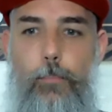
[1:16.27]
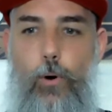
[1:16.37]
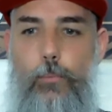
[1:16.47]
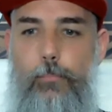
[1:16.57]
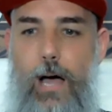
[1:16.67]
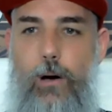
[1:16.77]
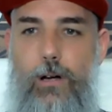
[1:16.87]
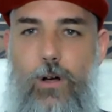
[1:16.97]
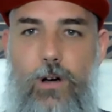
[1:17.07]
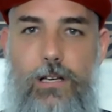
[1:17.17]
Boom.
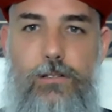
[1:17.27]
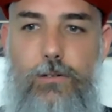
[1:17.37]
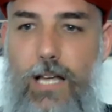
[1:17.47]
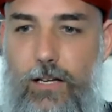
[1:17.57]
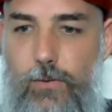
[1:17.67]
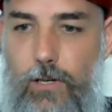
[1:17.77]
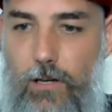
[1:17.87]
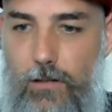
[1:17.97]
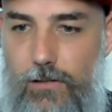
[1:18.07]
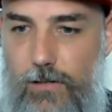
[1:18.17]
Power gone until like 2
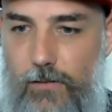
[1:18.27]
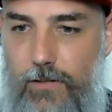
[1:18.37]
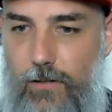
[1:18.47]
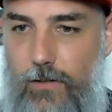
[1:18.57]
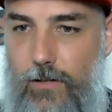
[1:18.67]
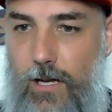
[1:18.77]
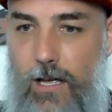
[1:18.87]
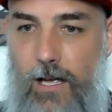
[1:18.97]
o'clock this afternoon.